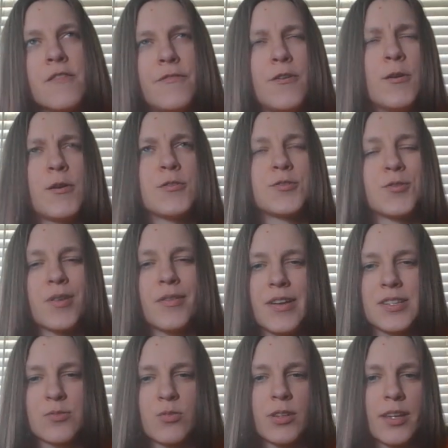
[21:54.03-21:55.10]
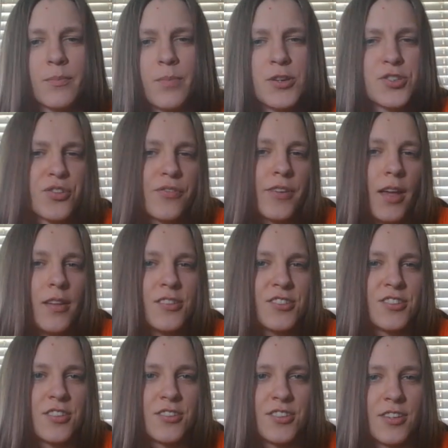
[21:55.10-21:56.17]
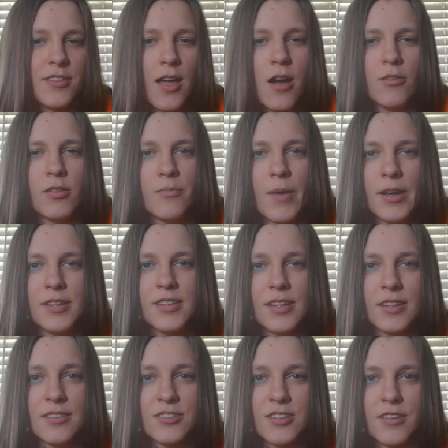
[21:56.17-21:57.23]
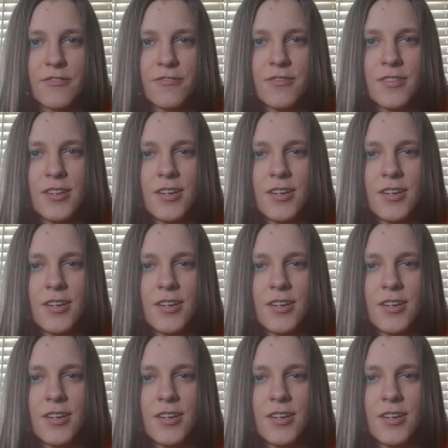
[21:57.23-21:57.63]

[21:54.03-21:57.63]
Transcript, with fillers: photos or events where, like, a bunch of kids sit down and meditate and stuff.